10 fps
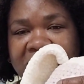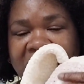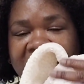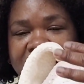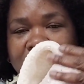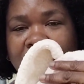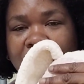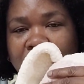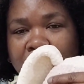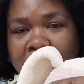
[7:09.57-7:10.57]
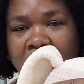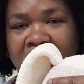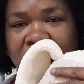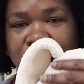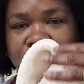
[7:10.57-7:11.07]
I have one more ball. I
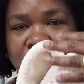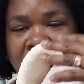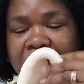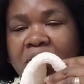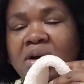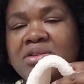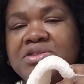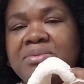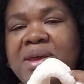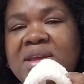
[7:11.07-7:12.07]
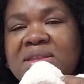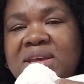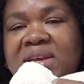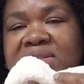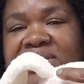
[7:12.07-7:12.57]
use one ball to make
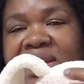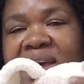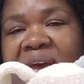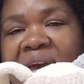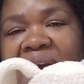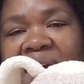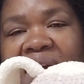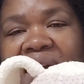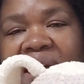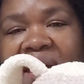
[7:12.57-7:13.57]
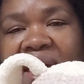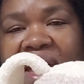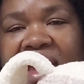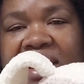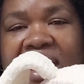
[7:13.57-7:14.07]
this,
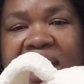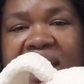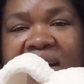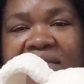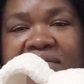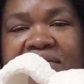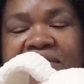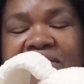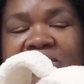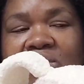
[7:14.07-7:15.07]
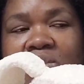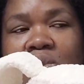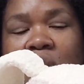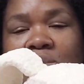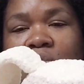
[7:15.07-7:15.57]
and I have
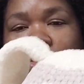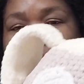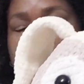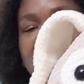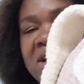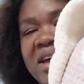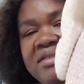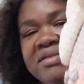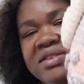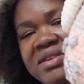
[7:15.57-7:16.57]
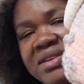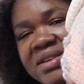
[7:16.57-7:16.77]
one more ball left.